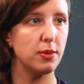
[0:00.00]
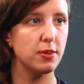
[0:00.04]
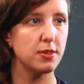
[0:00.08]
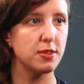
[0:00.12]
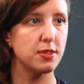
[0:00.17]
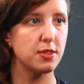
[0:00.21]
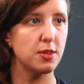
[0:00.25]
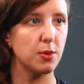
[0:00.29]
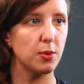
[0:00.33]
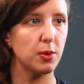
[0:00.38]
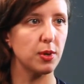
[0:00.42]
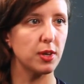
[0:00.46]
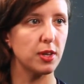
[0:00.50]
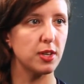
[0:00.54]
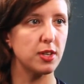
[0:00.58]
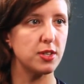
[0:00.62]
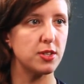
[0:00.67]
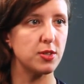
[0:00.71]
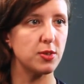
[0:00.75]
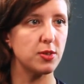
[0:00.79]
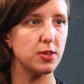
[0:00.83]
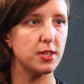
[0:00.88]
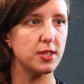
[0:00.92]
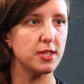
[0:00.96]
so we're going to
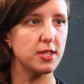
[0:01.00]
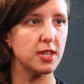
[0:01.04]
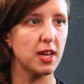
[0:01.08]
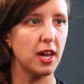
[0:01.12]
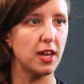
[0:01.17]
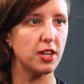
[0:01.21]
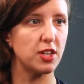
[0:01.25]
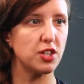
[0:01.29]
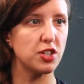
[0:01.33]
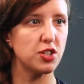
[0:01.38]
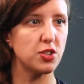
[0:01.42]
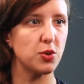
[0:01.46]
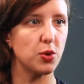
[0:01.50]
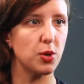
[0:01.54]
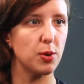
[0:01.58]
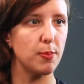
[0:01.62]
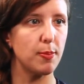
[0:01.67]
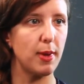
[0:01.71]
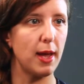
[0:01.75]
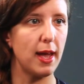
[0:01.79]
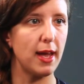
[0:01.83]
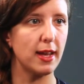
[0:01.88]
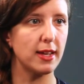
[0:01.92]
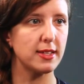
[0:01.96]
do these kind of short
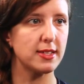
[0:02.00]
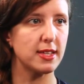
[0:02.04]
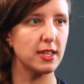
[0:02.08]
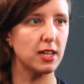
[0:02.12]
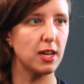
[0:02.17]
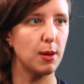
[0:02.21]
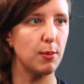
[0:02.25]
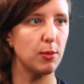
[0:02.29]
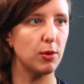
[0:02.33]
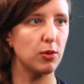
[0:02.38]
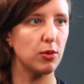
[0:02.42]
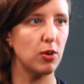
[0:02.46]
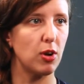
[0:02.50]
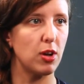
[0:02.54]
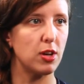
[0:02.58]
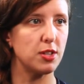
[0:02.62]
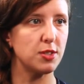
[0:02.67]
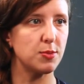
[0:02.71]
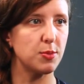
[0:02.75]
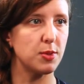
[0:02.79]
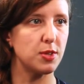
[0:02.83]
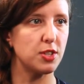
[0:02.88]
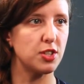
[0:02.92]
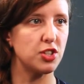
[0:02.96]
bangs that come across
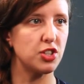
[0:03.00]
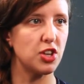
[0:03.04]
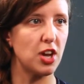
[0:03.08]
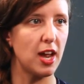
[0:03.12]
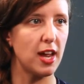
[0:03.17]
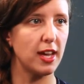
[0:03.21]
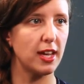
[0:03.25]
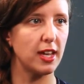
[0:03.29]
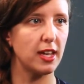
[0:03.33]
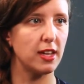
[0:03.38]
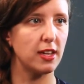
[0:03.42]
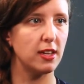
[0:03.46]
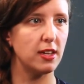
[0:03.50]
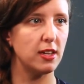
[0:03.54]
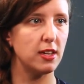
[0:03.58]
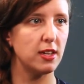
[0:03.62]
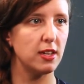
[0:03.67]
with a jagged